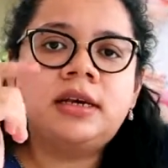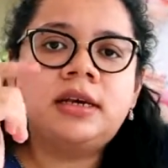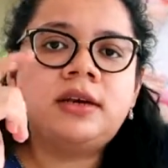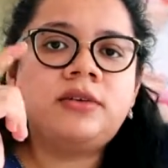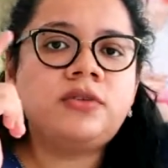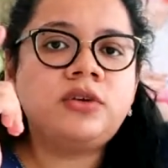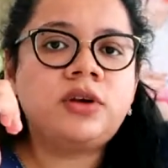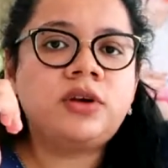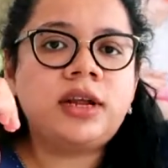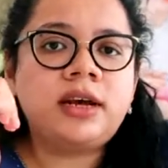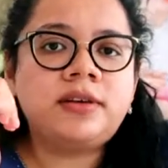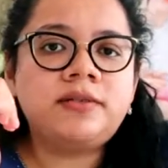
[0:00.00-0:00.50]

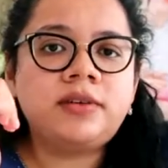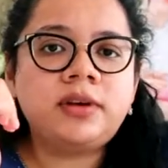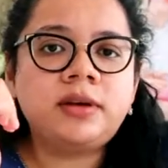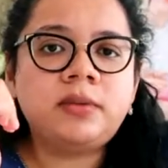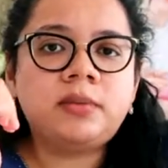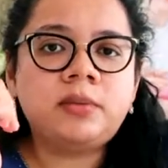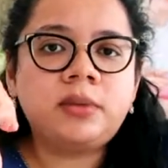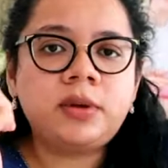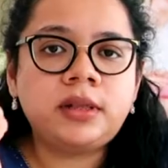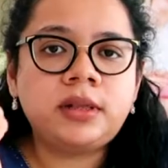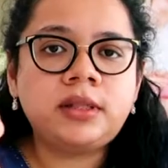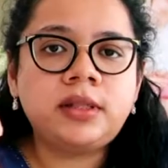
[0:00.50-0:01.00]
if you're
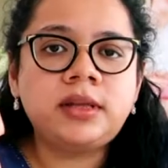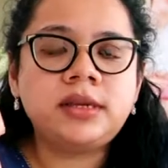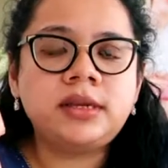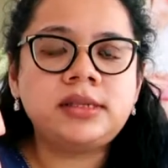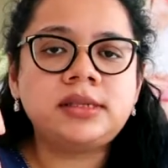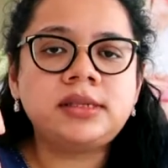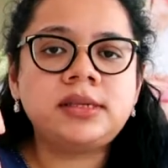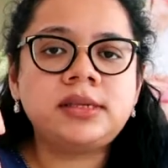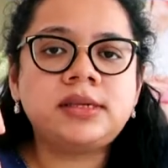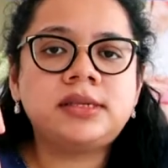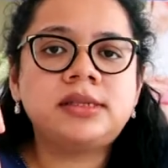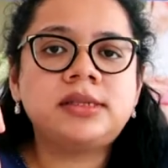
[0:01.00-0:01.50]
having
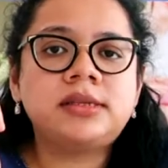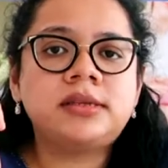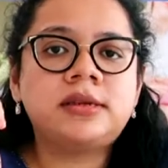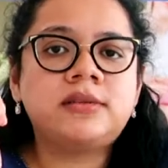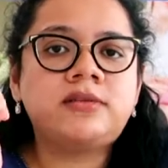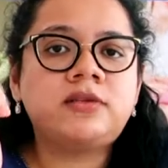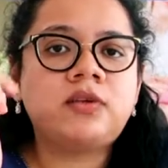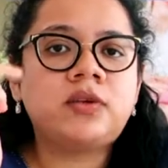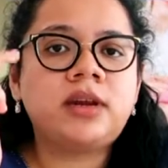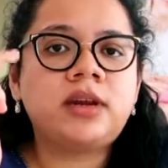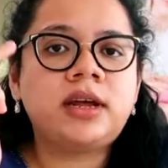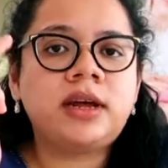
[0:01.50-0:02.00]
breathlessness,
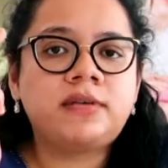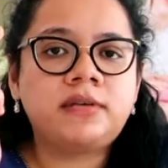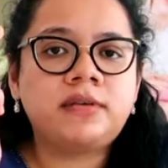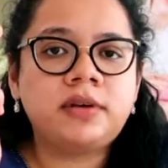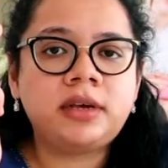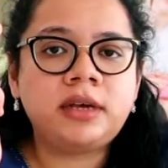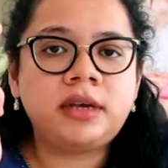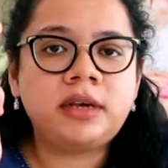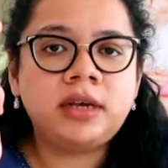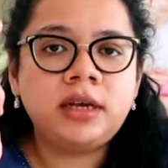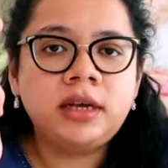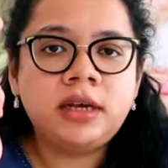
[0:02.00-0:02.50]
if you're
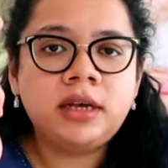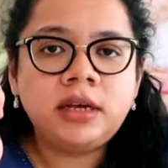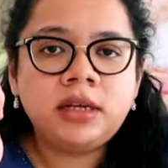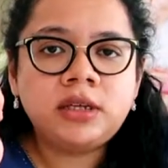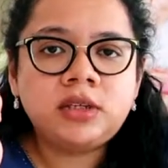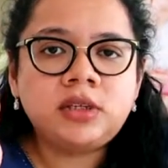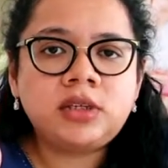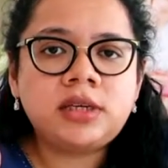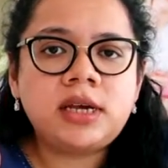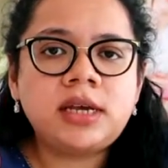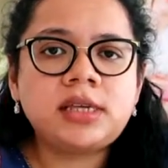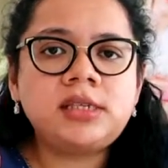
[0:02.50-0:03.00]
having
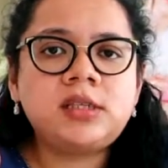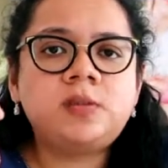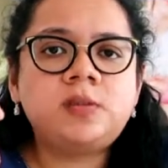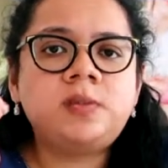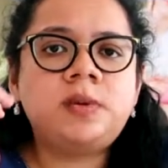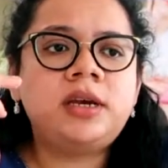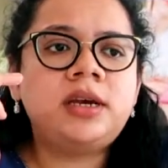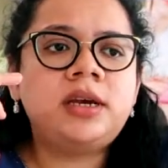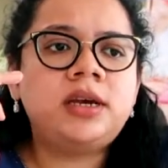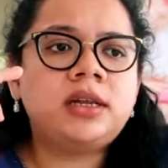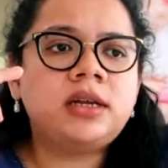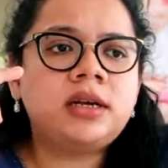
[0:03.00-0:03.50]
chest
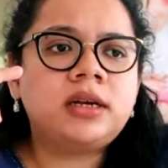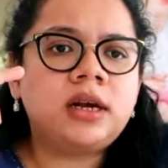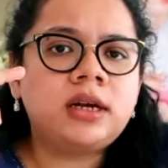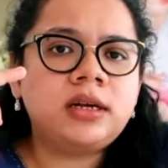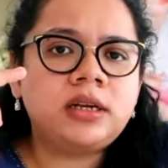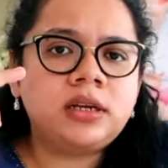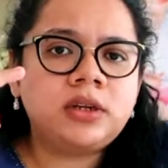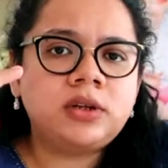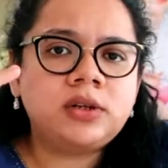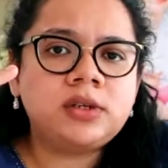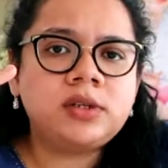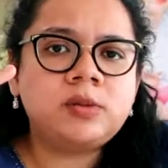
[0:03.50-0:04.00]
pain,
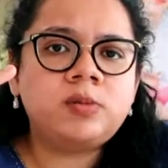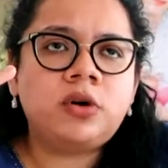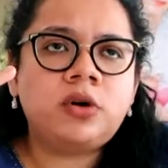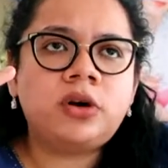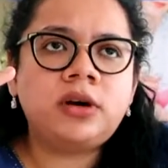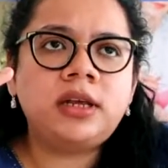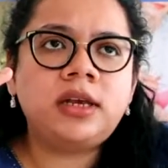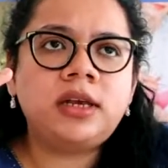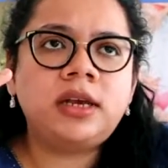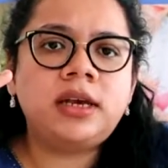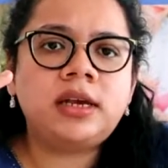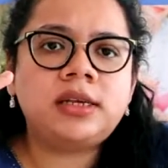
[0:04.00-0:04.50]
continuous
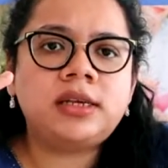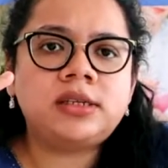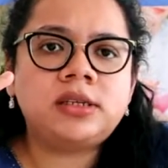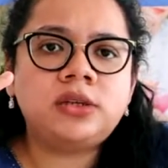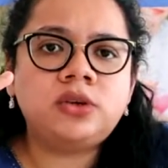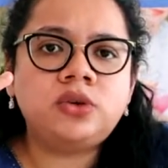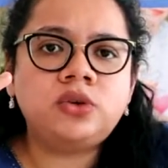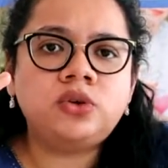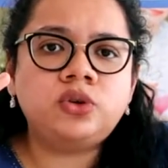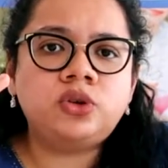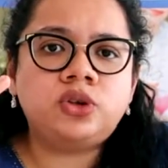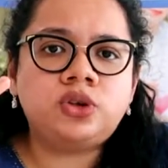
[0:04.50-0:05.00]
body aches,
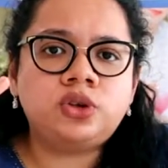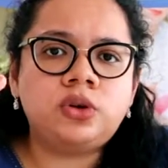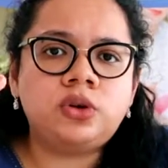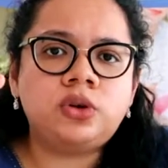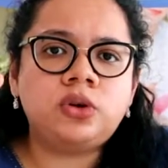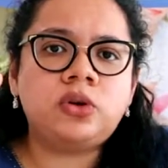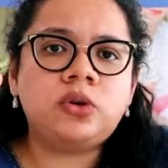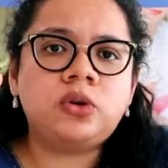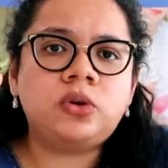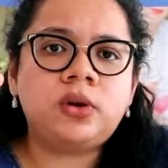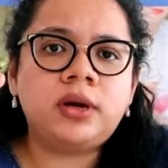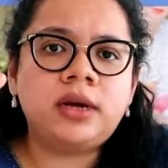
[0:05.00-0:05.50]
you
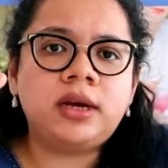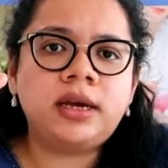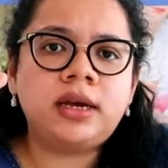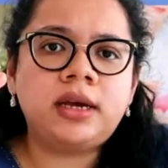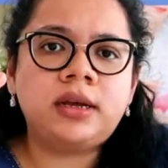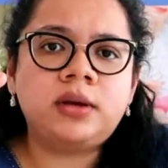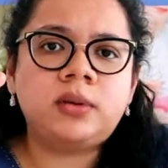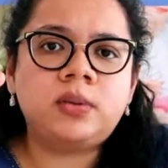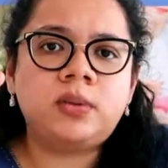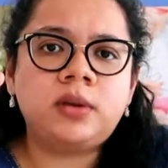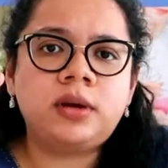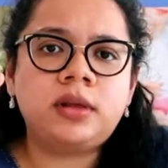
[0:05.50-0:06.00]
should go
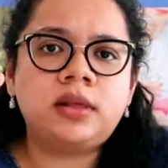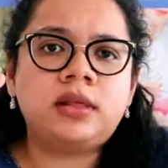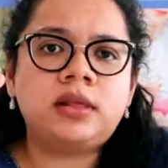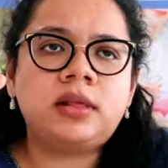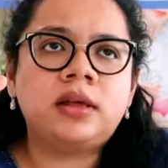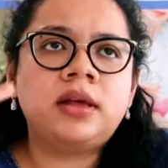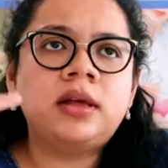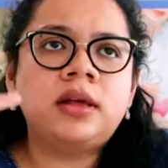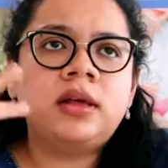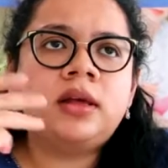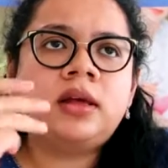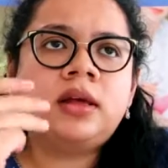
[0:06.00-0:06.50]
ahead with